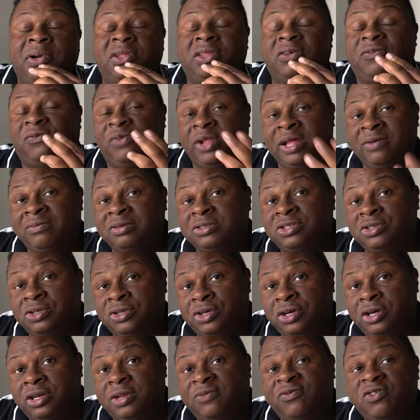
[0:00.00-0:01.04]
But the flavors are
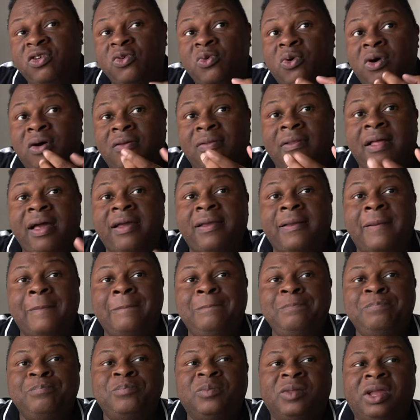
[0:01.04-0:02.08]
good if you want like
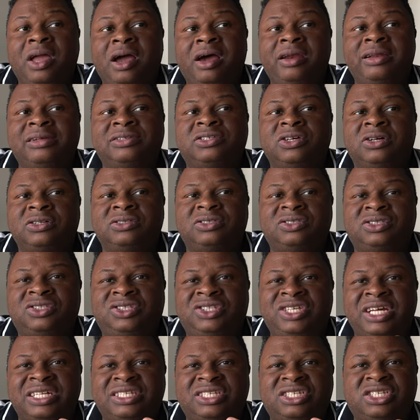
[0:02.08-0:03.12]
a dessert
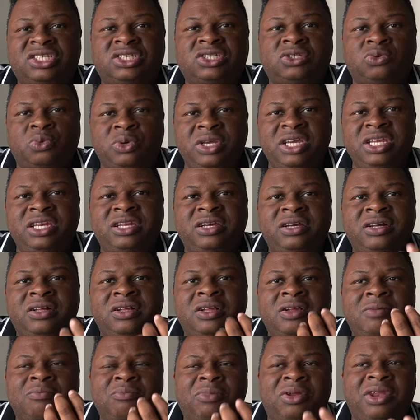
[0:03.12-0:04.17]
that's sweet
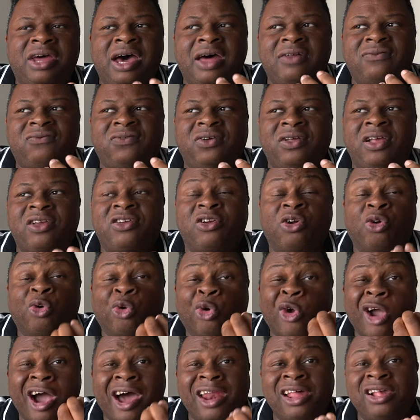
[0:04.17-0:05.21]
but not feel like you're
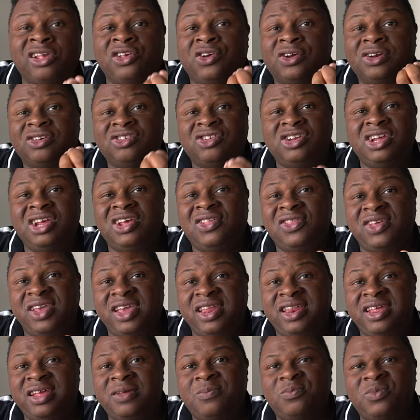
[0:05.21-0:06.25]
rotting your teeth
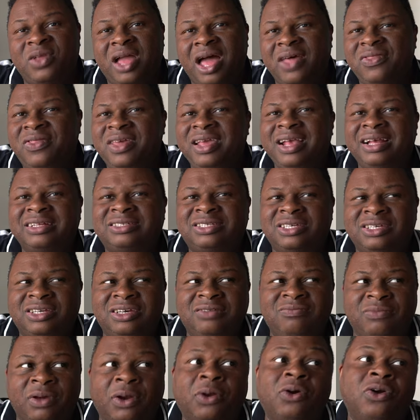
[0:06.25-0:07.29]
eating, I think it's a
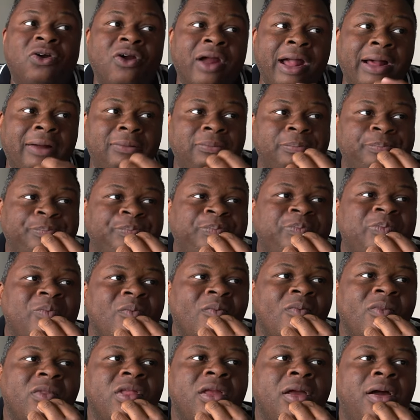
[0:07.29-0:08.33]
good middle ground.
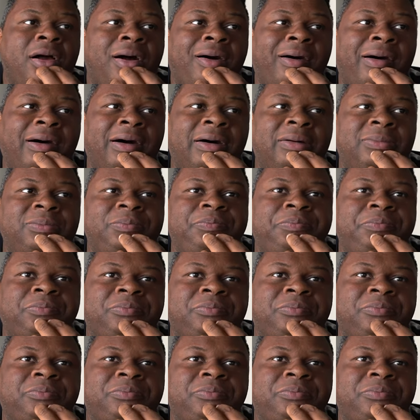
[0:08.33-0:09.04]
Um,